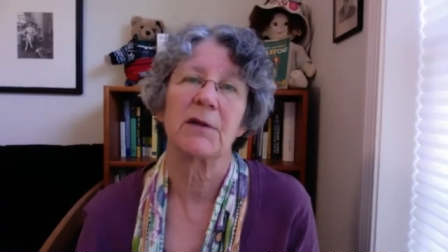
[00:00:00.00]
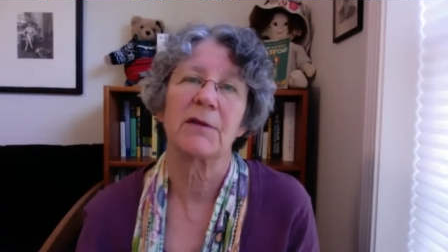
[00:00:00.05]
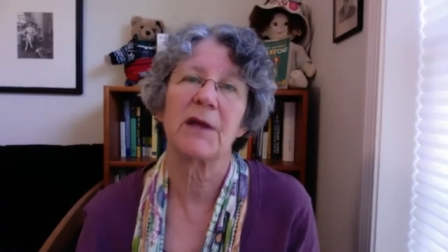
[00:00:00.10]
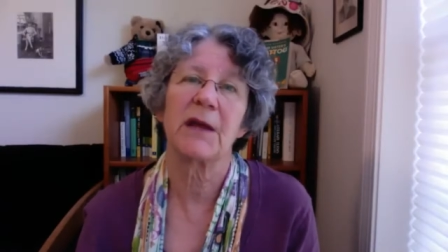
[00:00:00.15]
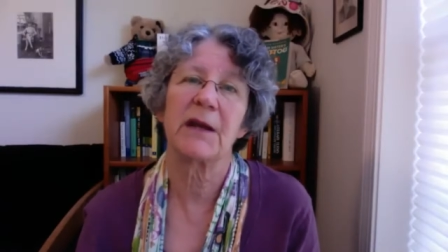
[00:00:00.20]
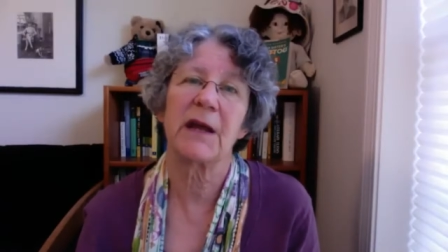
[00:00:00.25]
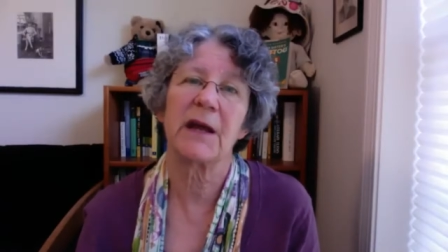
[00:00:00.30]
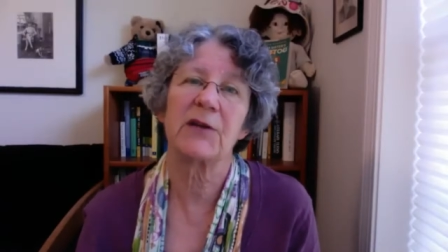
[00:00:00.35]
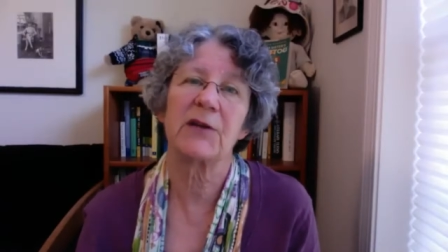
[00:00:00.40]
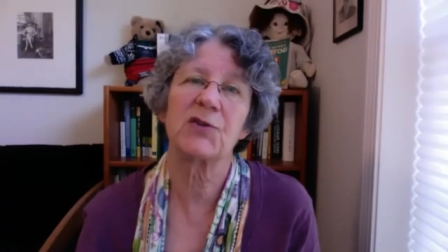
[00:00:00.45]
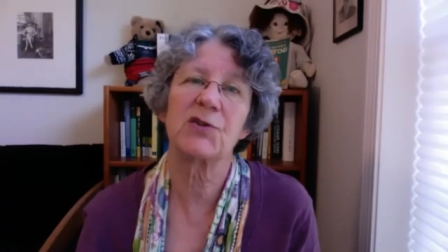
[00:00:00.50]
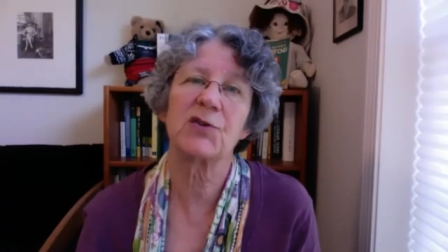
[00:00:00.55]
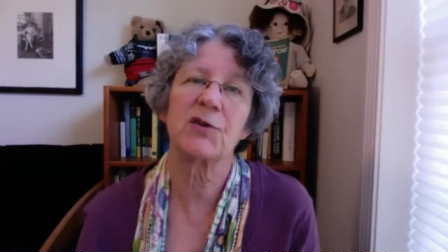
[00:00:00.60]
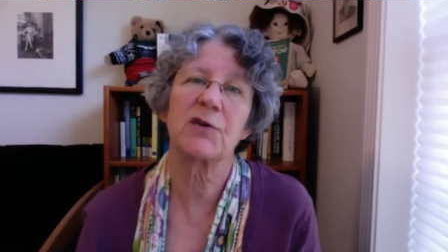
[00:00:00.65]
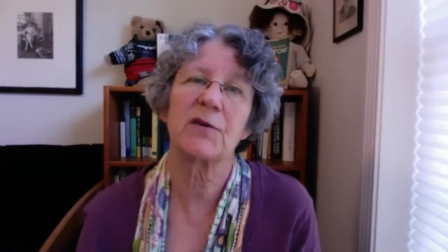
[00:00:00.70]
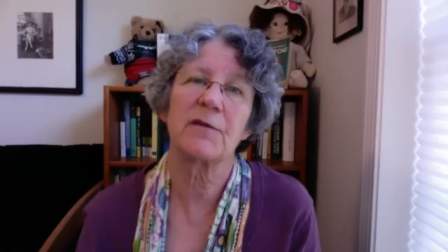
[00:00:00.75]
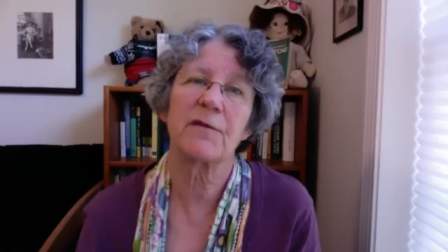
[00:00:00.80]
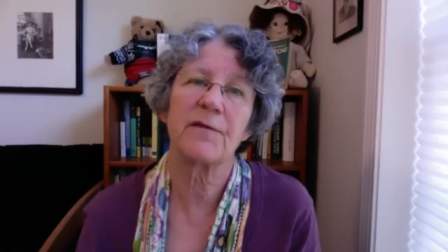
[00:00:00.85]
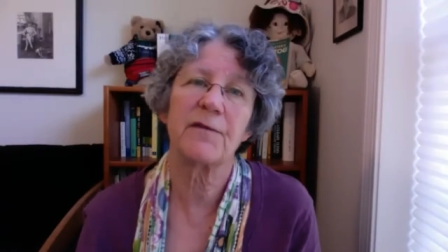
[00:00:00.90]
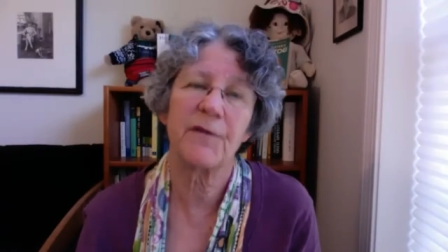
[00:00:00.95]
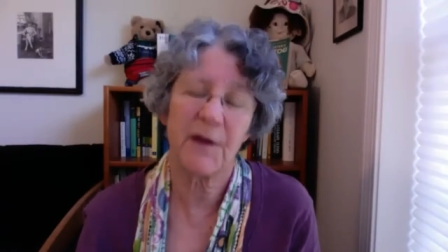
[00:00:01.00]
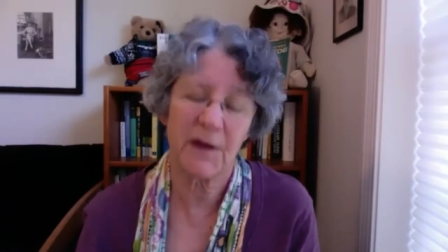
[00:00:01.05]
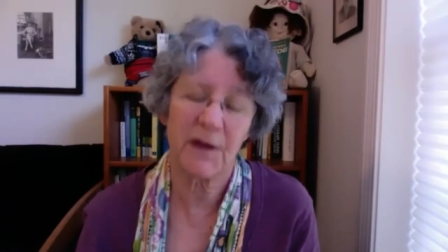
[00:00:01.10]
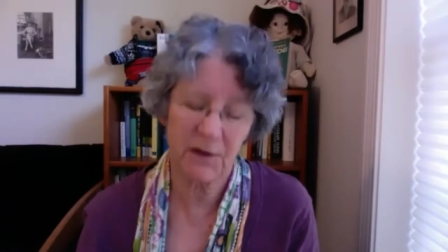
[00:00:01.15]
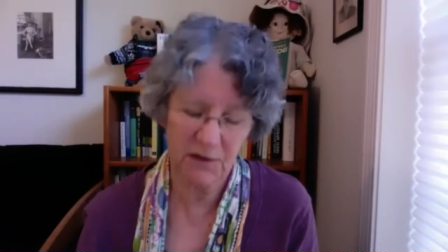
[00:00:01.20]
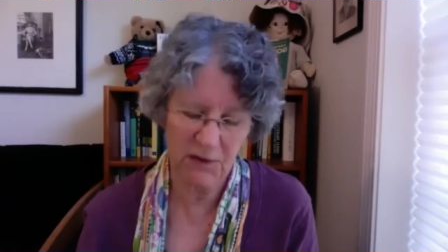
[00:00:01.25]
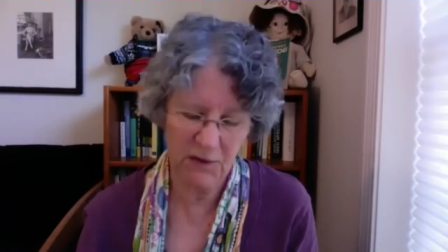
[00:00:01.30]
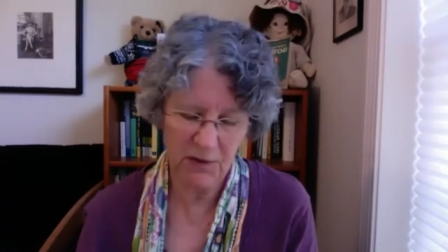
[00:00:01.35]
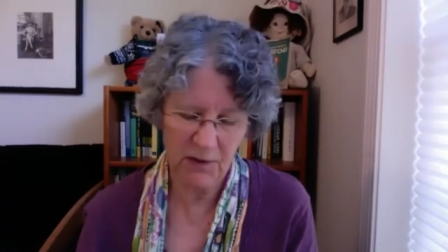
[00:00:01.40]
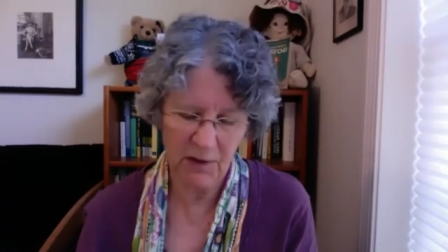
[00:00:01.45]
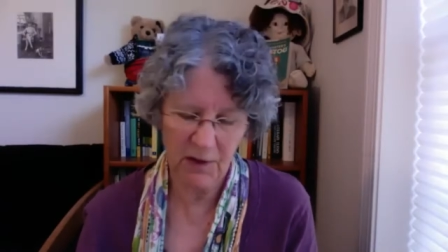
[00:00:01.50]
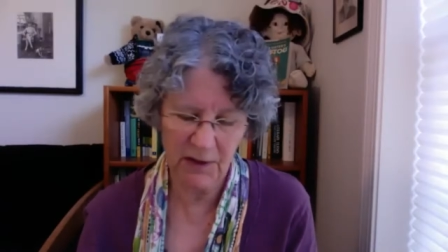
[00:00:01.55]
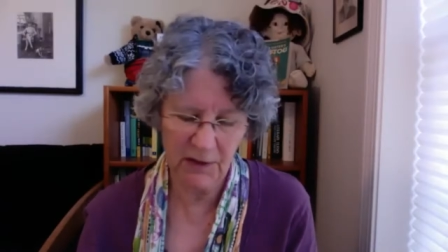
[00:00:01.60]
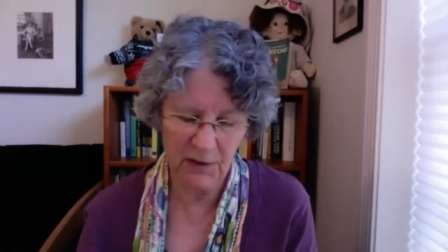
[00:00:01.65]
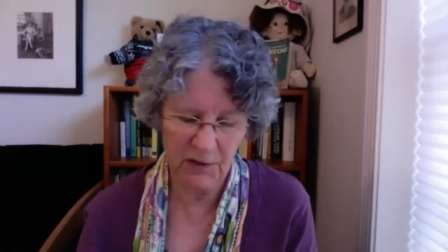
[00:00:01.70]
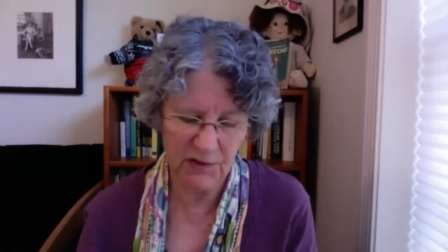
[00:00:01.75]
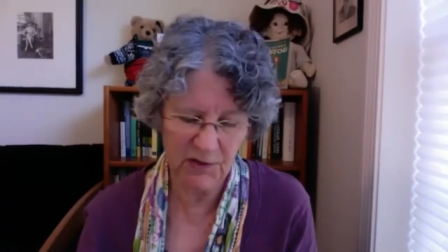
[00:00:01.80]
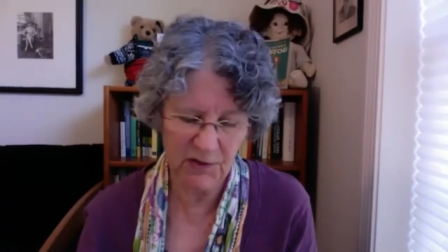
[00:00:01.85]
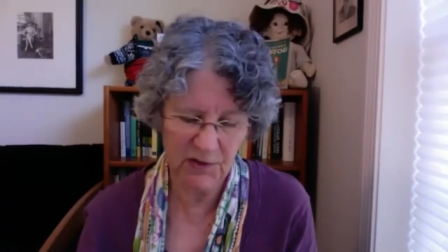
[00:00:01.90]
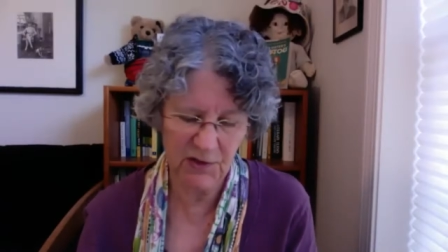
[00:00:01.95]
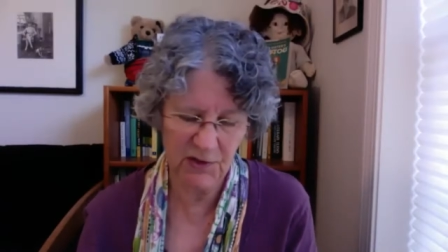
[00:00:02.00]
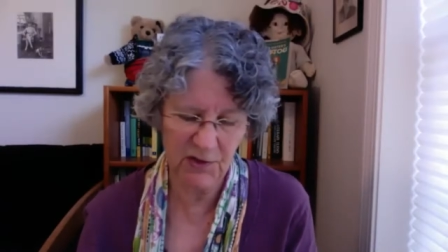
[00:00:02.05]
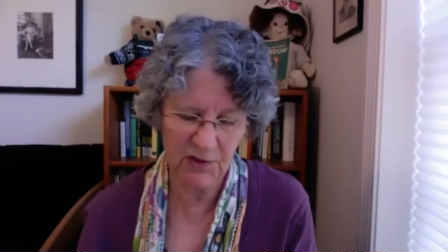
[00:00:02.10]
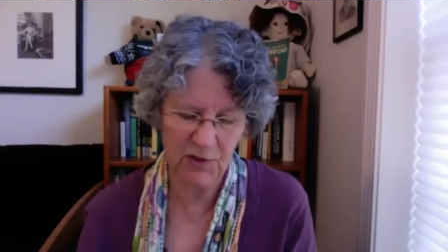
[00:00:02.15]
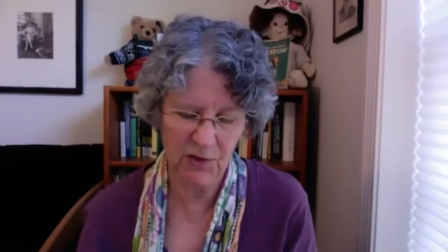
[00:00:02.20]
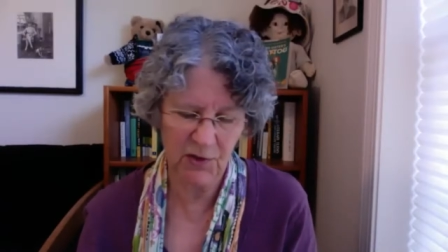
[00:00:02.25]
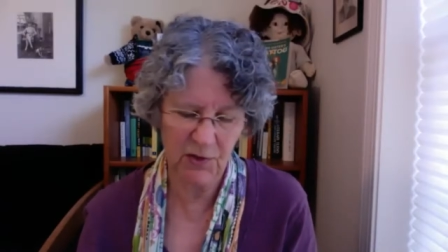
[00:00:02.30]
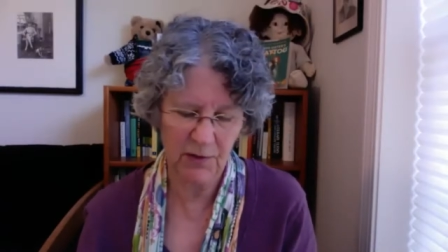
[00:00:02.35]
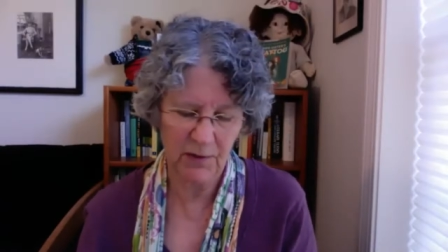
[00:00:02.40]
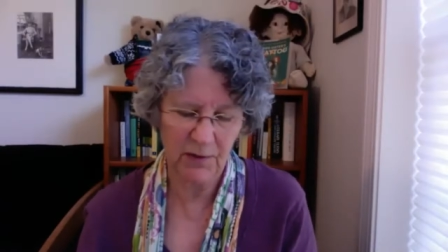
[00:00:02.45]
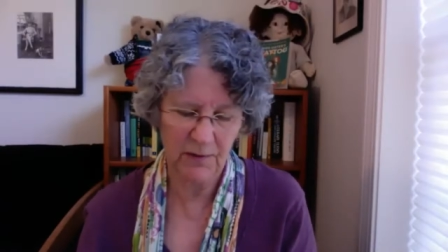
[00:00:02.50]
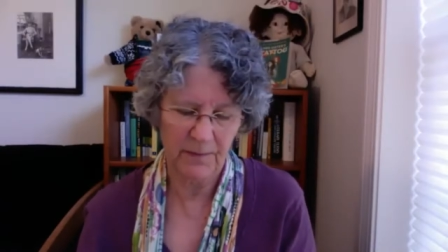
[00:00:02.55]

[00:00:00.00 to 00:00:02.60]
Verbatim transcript: that Esther finked on her sister.